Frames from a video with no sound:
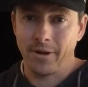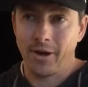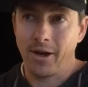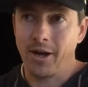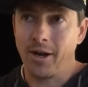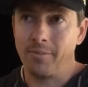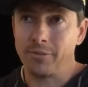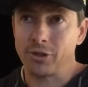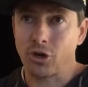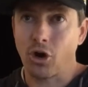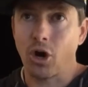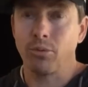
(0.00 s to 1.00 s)
It was a
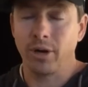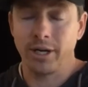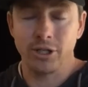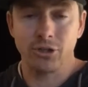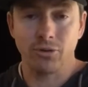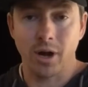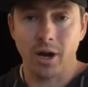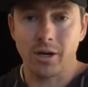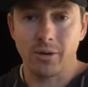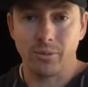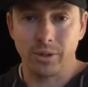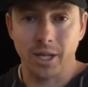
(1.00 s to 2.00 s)
carbureted truck
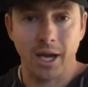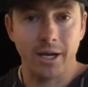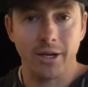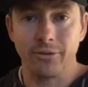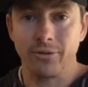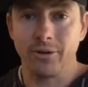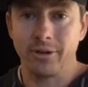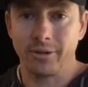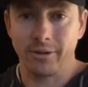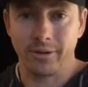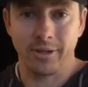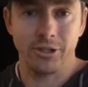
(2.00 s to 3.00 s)
with 900
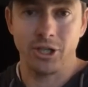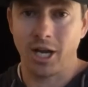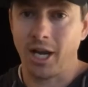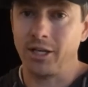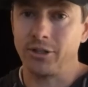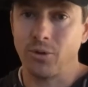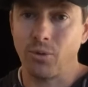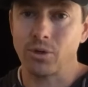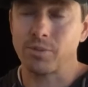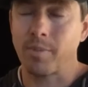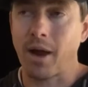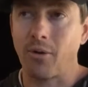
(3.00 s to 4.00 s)
and change
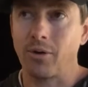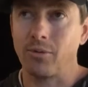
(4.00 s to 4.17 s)
horsepower.